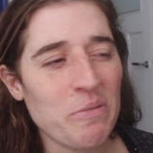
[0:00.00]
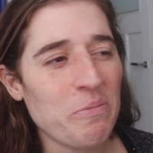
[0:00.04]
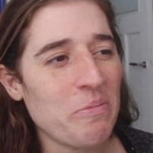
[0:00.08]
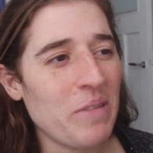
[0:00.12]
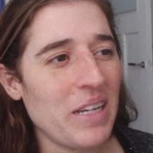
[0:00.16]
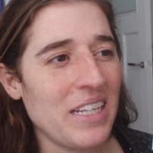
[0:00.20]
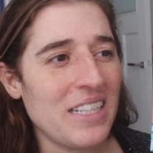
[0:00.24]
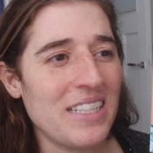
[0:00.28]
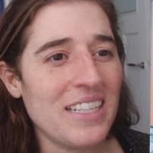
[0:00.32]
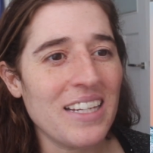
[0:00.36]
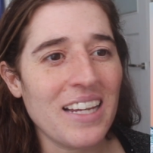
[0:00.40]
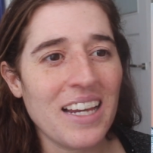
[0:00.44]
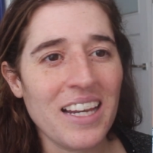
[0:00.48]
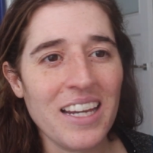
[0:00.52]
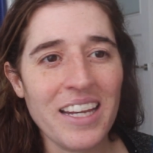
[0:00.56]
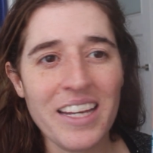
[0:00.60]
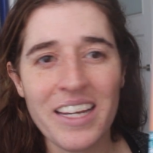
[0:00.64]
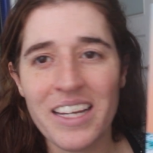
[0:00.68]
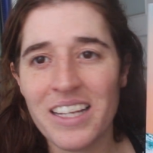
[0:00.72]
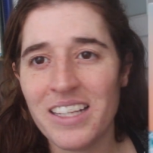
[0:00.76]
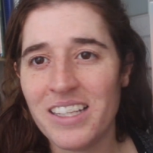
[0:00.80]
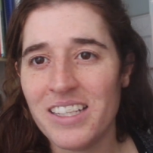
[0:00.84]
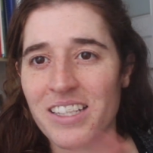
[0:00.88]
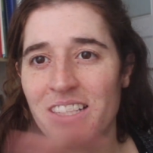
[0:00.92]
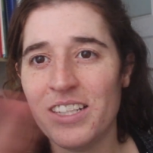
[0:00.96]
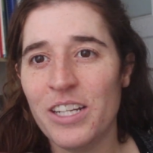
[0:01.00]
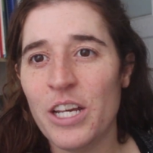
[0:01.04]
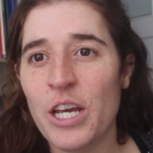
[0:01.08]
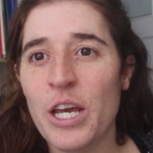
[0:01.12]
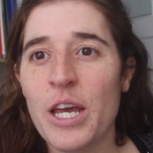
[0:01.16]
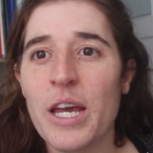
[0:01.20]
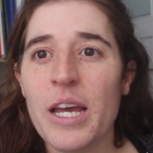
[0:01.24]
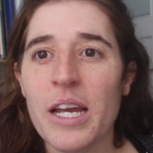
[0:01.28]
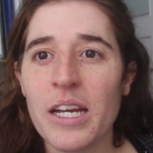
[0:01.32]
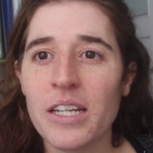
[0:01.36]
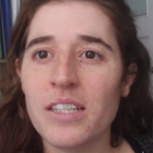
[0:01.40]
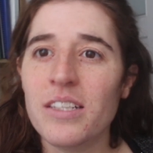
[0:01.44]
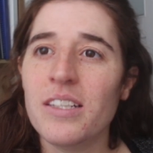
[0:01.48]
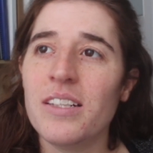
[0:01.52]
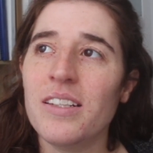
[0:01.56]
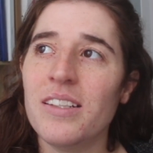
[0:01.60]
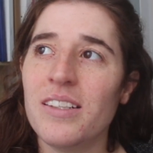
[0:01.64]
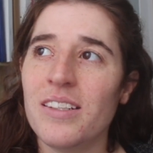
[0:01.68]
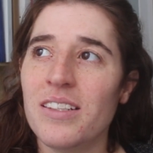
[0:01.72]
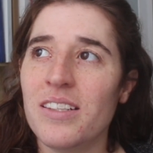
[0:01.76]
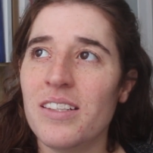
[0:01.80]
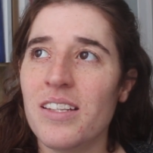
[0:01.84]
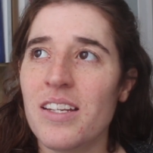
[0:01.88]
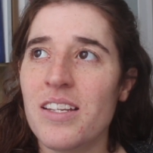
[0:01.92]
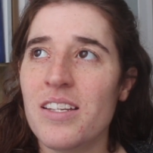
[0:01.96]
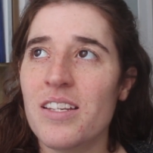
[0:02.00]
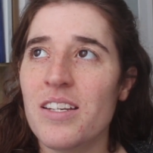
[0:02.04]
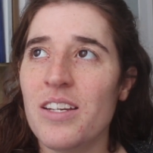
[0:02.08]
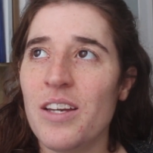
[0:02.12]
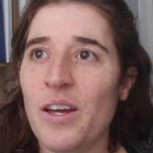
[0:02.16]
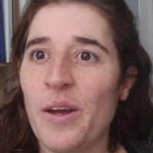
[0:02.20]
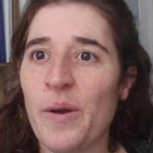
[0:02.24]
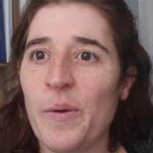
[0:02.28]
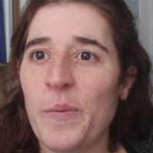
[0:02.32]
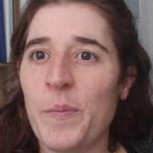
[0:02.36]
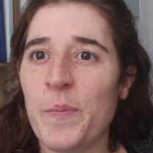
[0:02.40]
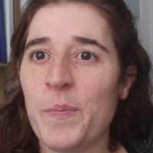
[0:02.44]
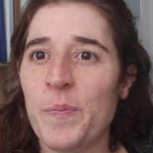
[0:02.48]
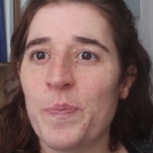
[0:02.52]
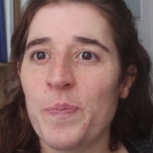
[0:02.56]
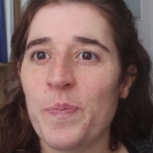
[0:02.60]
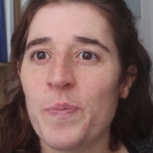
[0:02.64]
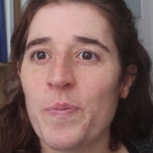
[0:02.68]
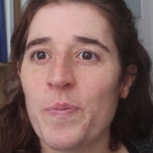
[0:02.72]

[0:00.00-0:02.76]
Basically it's such a